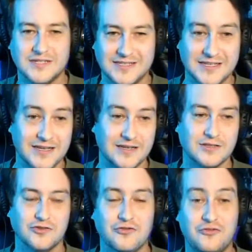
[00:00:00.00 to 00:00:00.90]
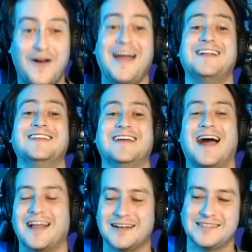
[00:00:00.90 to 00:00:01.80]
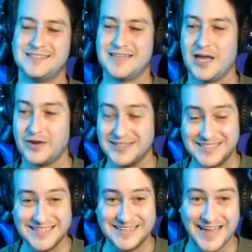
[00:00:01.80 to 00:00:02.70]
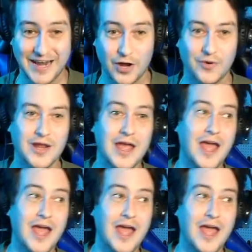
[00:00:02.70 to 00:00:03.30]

to see. So finally, I got to sit down and see Get Out.